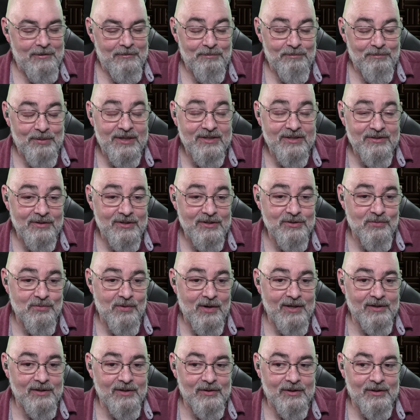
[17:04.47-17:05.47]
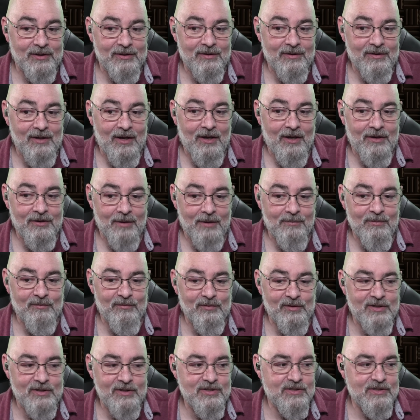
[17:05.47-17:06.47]
But he's right that a number of
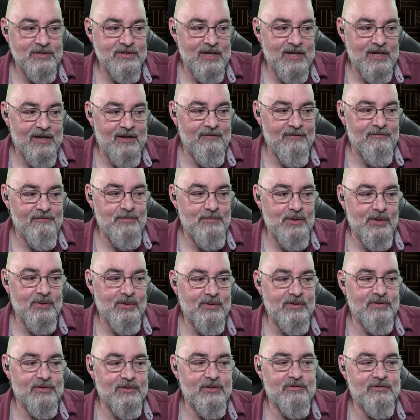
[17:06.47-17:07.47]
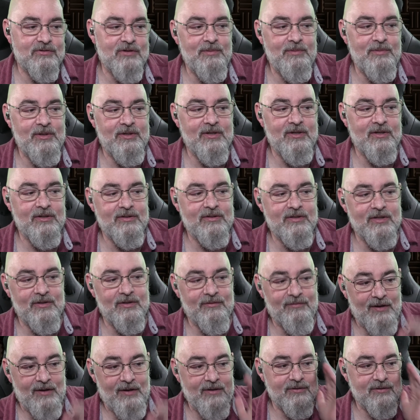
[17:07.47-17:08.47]
religions have miracles attributed to the
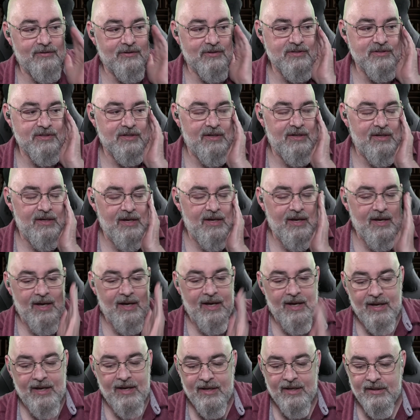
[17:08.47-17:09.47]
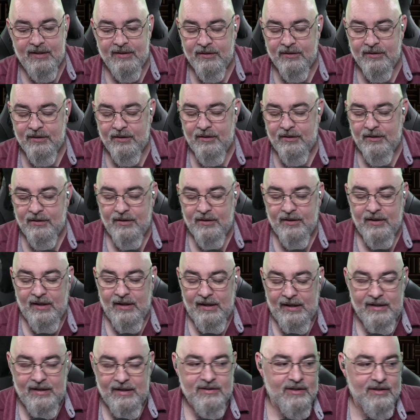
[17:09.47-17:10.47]
founders, and
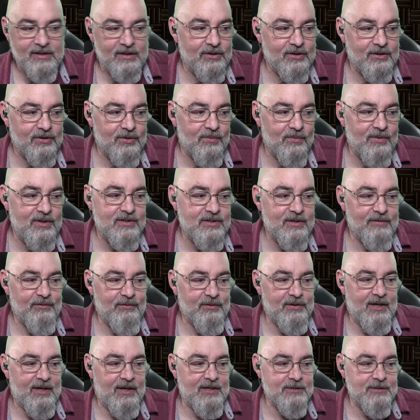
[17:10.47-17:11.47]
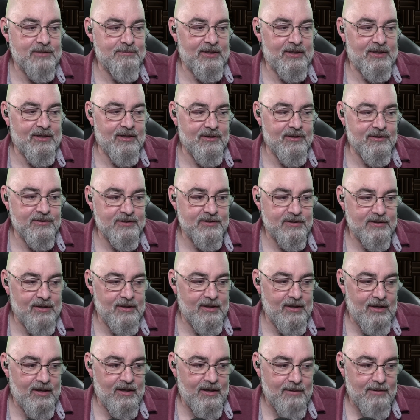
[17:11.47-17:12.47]
he said that the reason for that is because
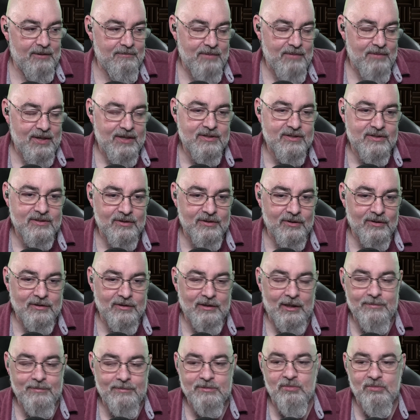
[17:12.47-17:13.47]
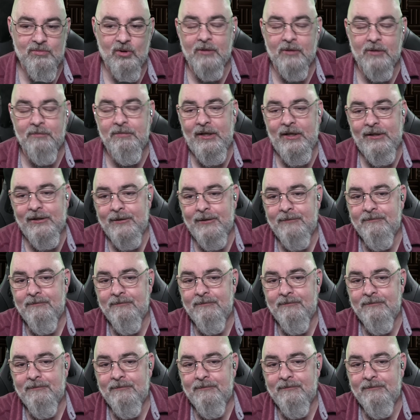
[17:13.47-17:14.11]
it makes their claims more compelling.